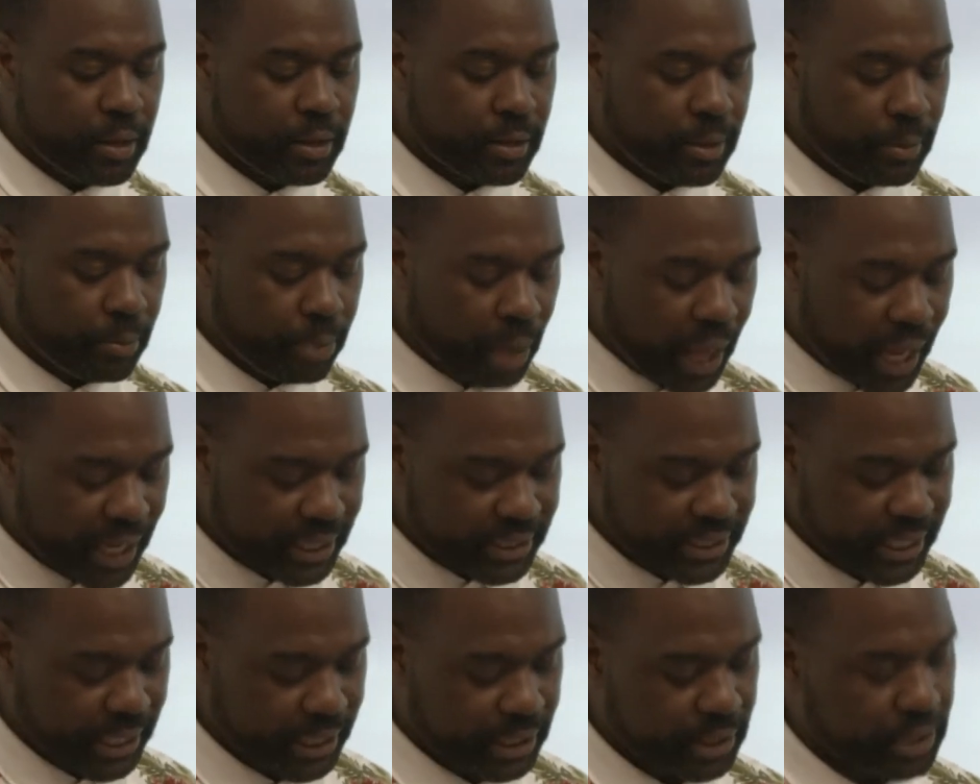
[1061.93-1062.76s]
the
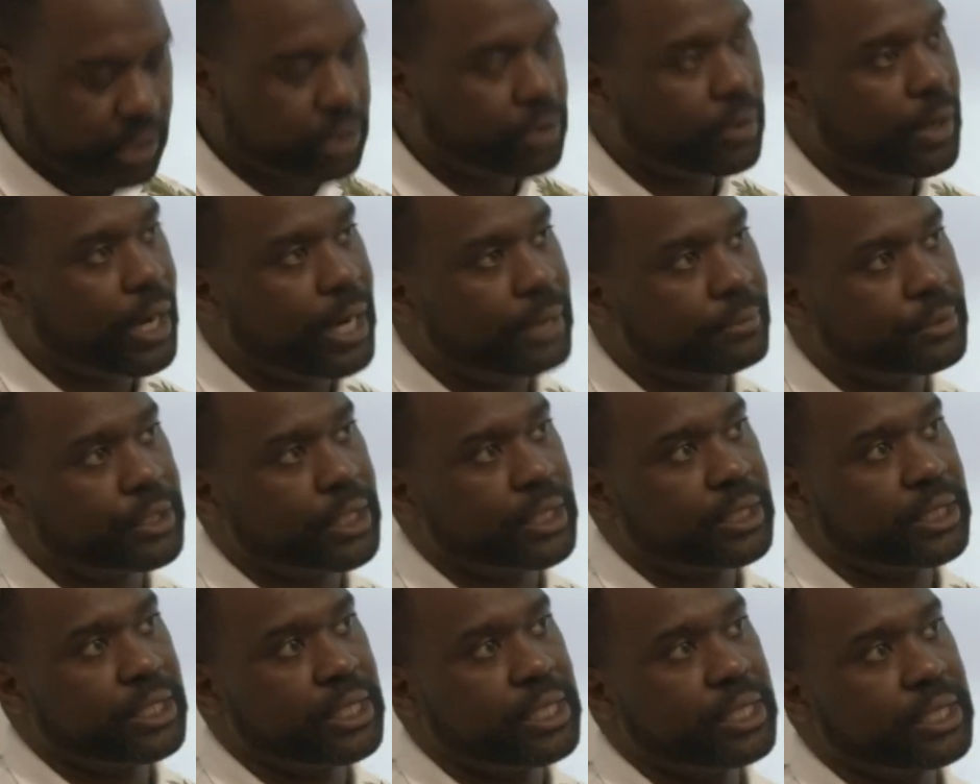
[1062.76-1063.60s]
black technical
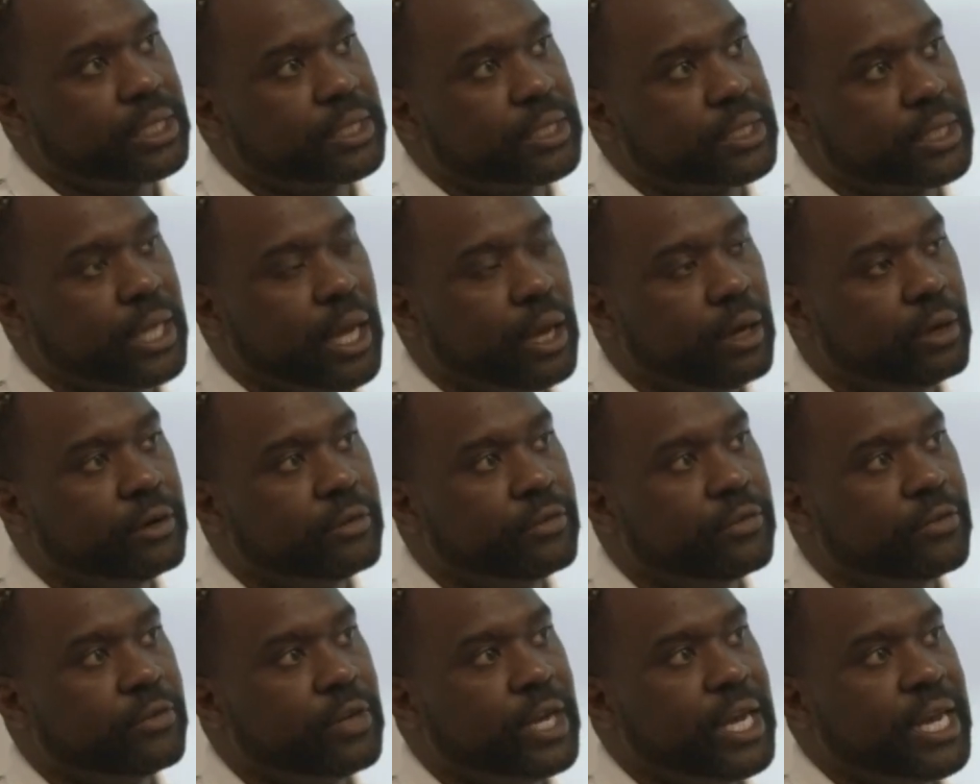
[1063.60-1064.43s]
object
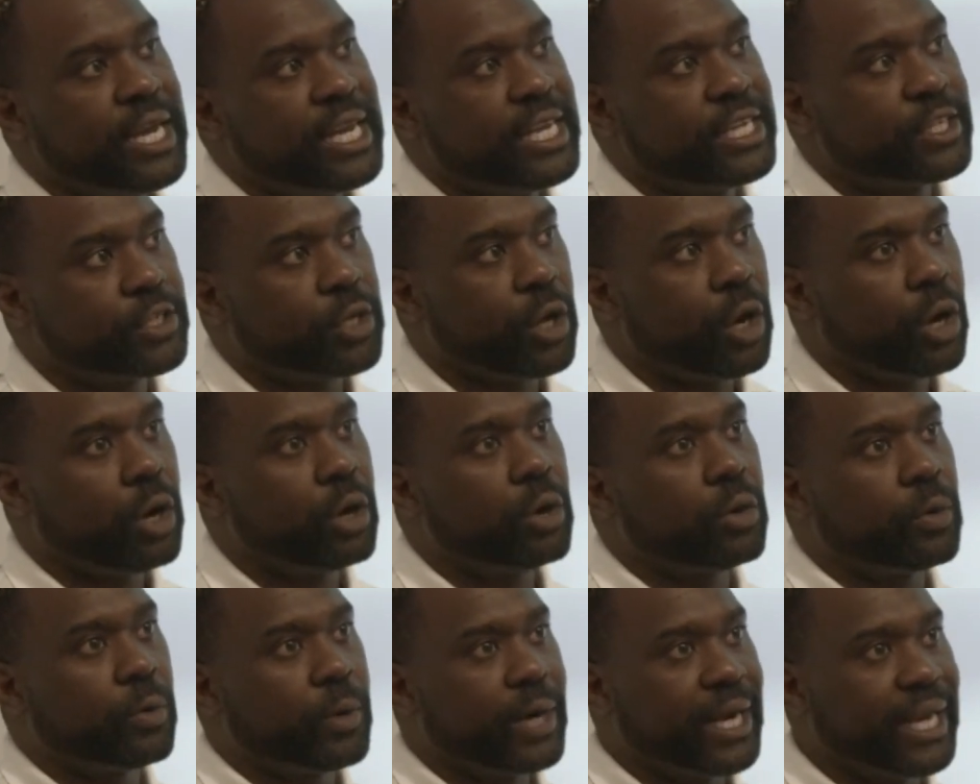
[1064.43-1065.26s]
itself is
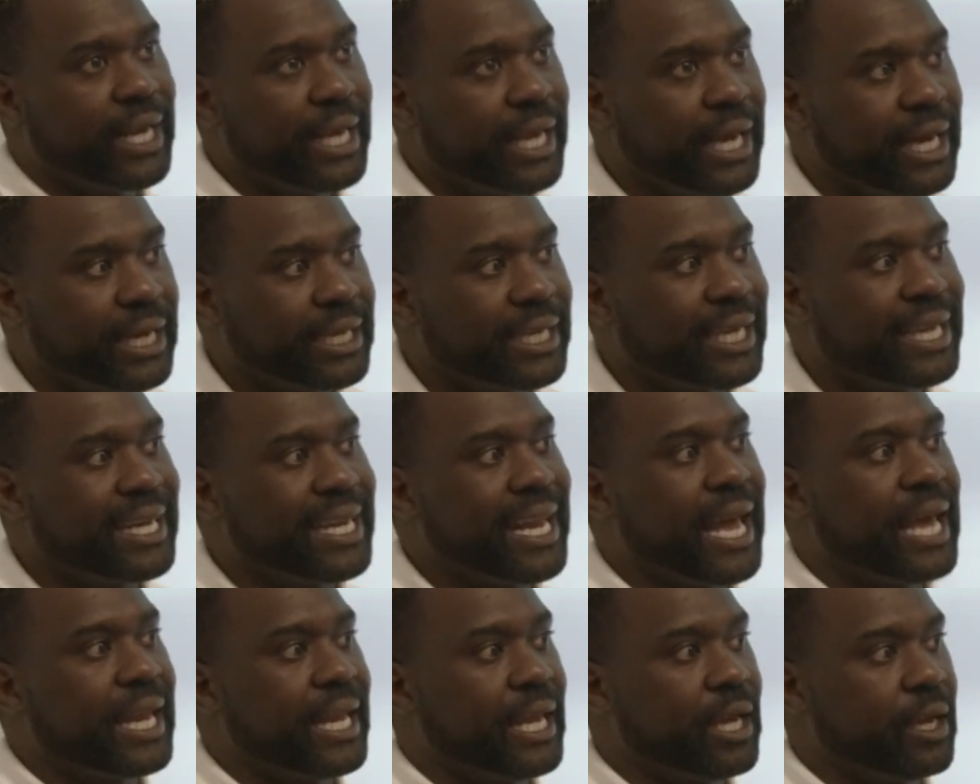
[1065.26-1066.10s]
already a
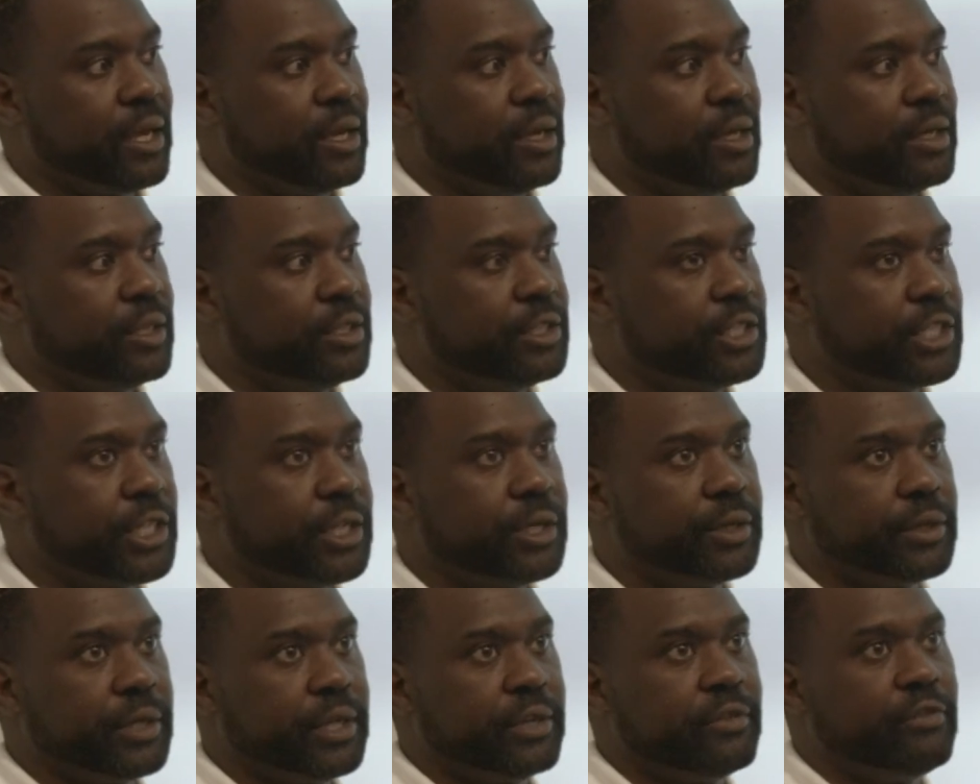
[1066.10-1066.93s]
kinetic
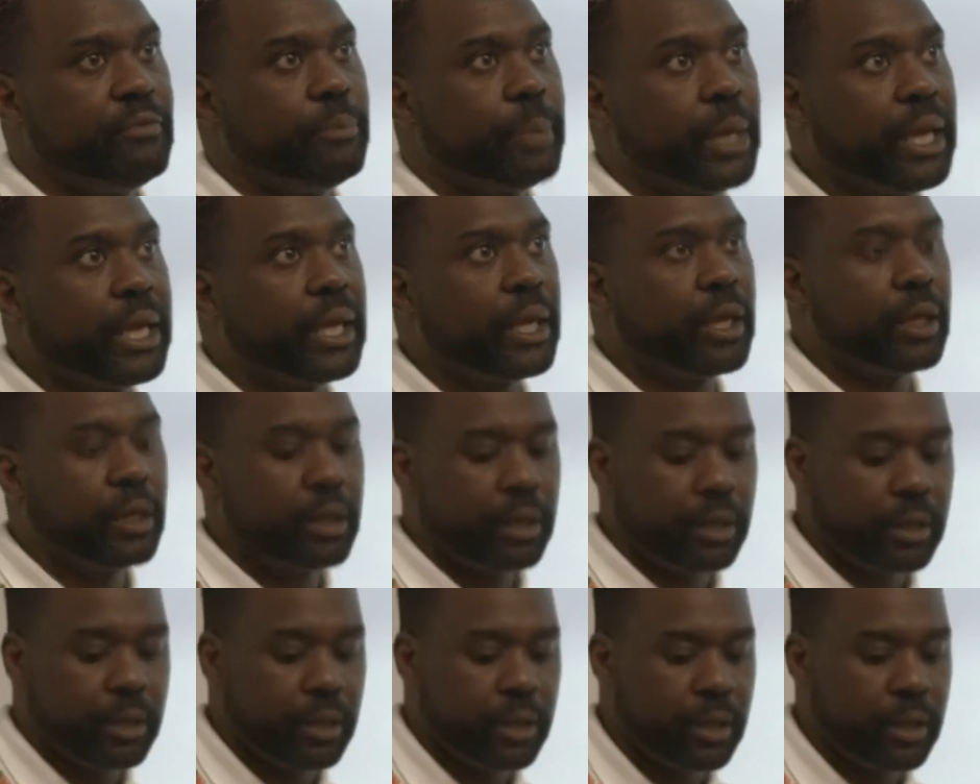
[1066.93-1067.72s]
generative being,